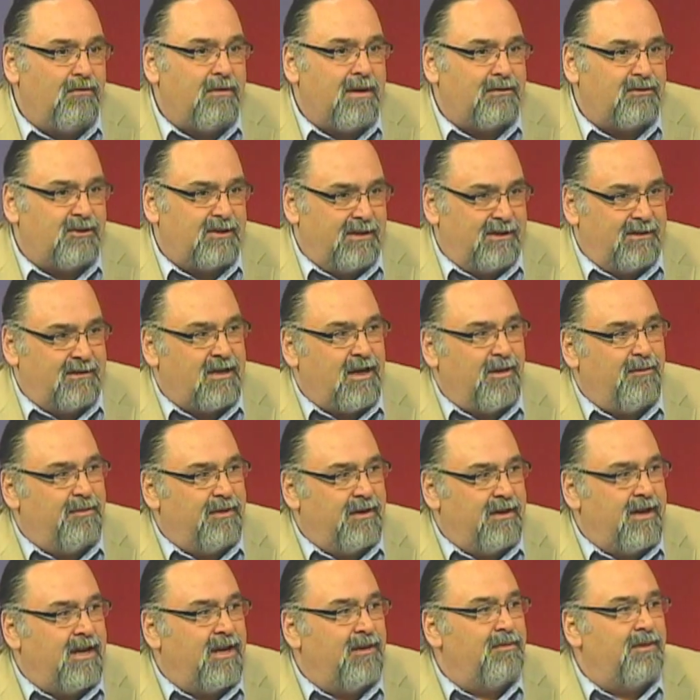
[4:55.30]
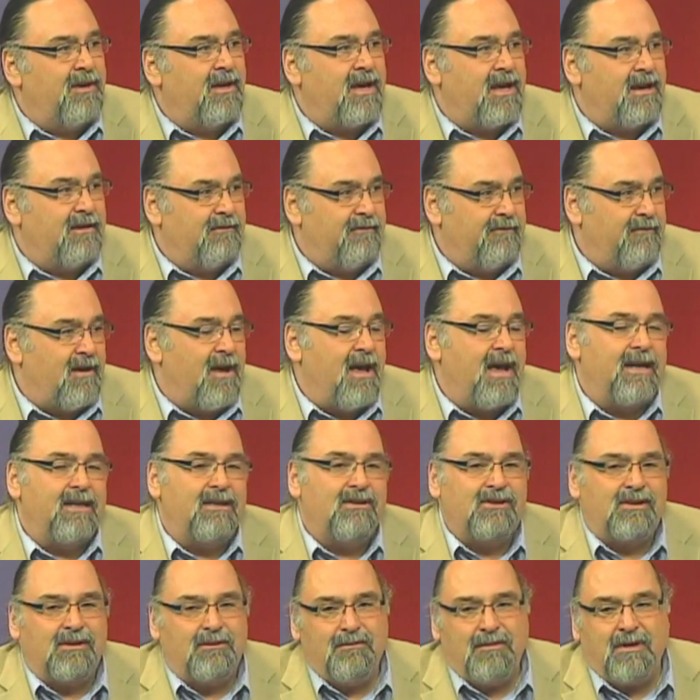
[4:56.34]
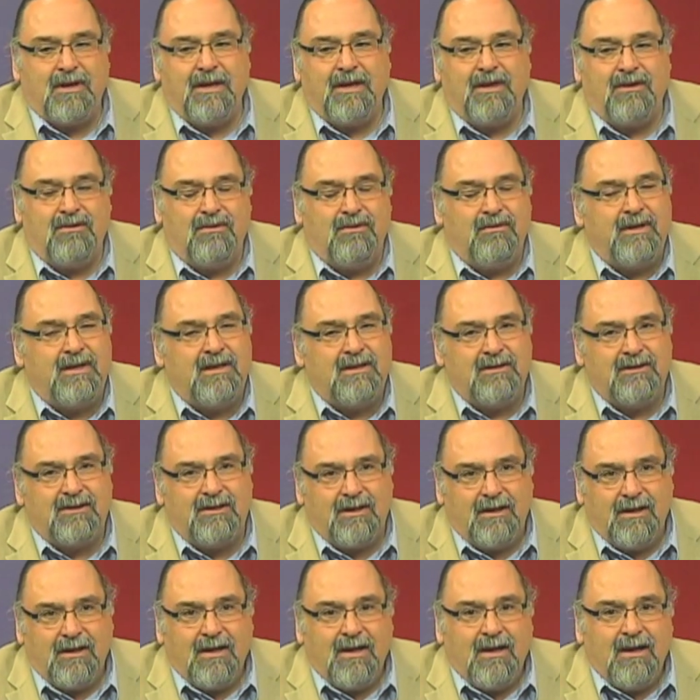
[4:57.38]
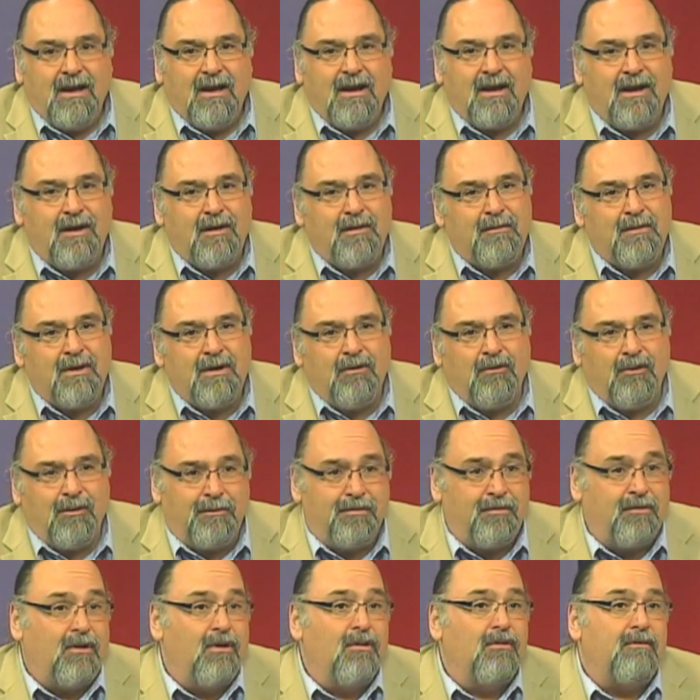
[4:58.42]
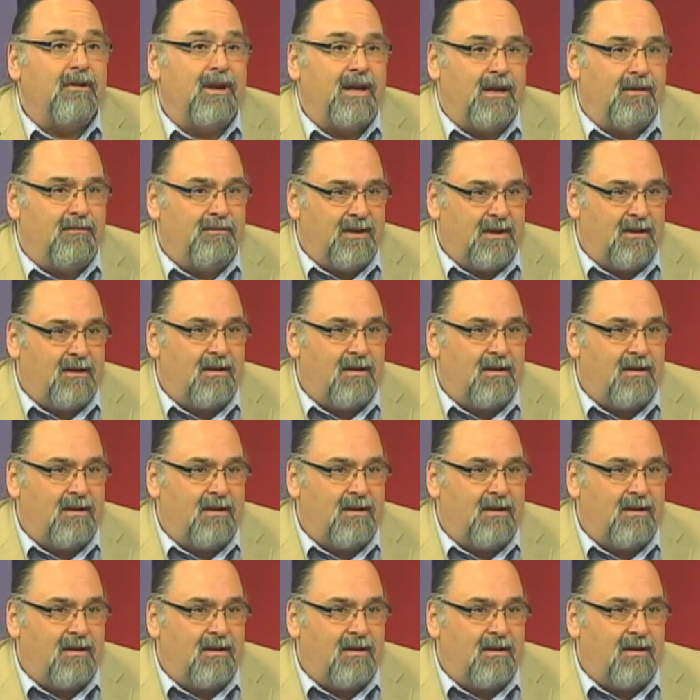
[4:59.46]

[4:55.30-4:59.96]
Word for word: website, type in ABA, find somebody who is. Um, or a program that